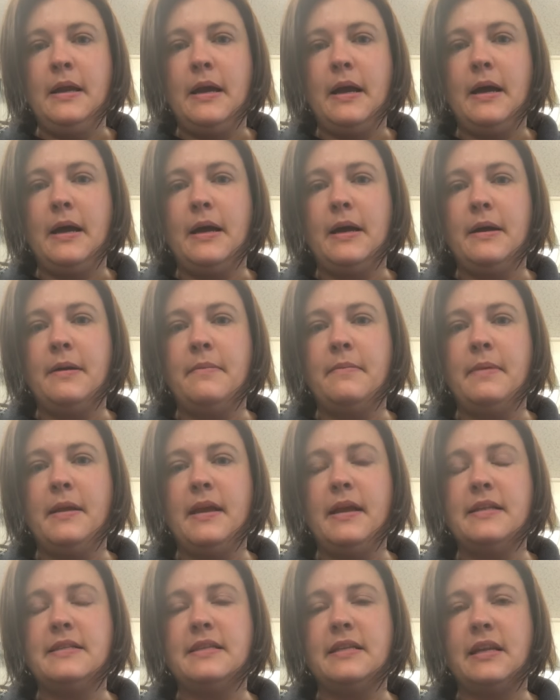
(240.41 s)

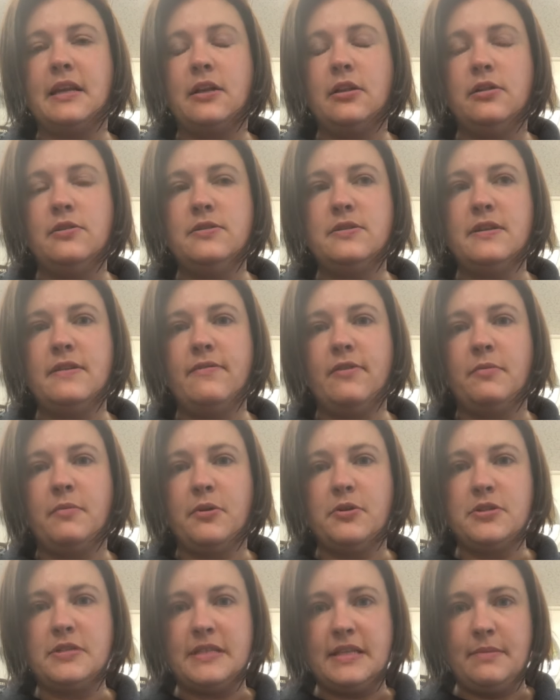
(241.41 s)
It's an inclusive
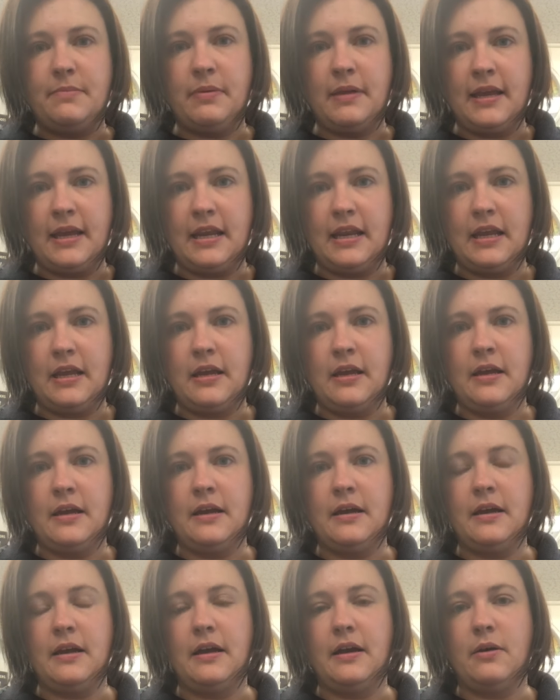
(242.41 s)
emergency planning
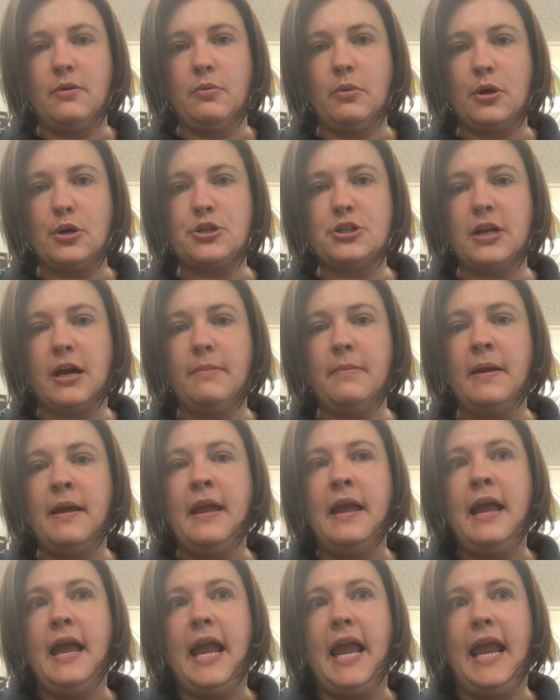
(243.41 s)
workshop,
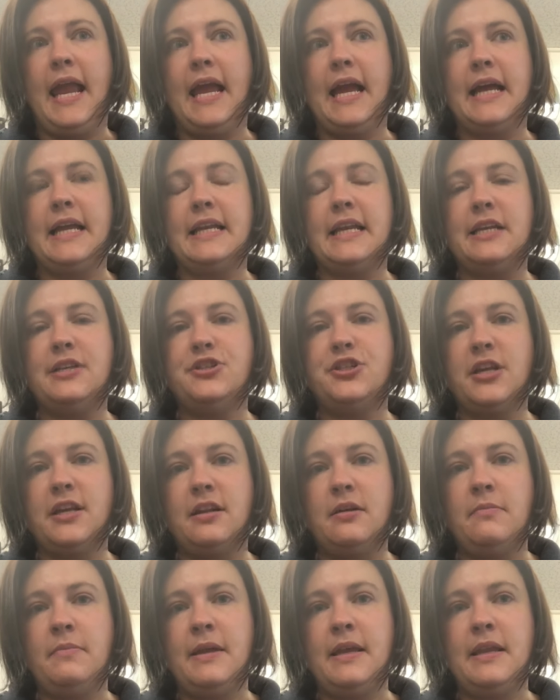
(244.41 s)
and a
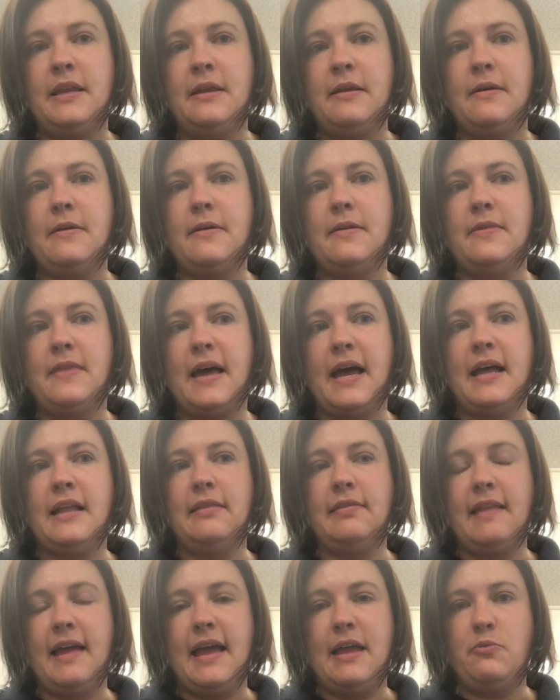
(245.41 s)
gentleman
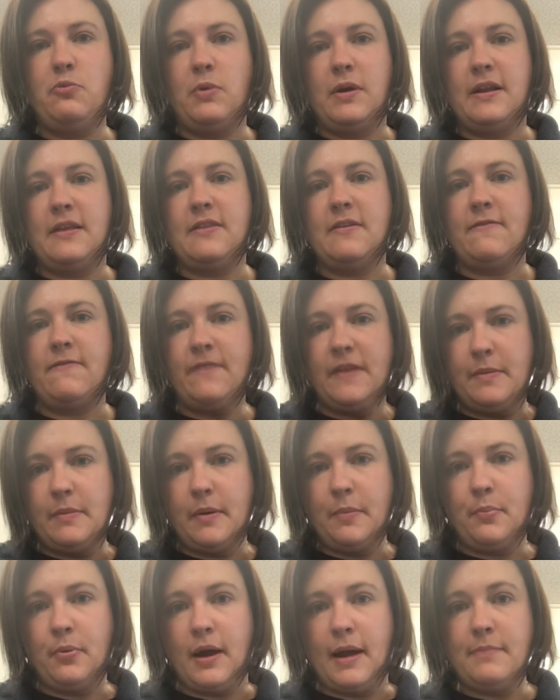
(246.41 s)
that led one of the
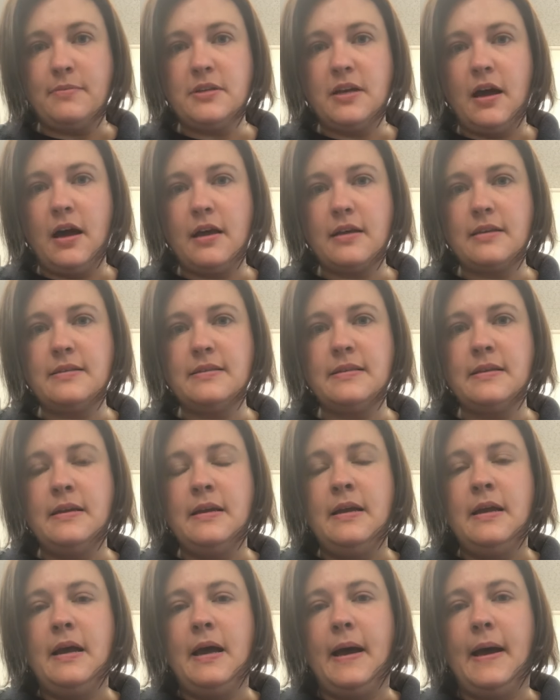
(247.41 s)
FEMA prep talks
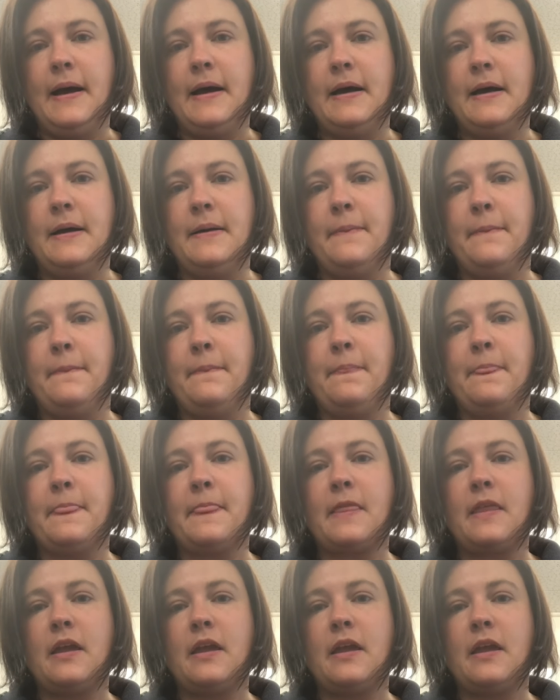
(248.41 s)
on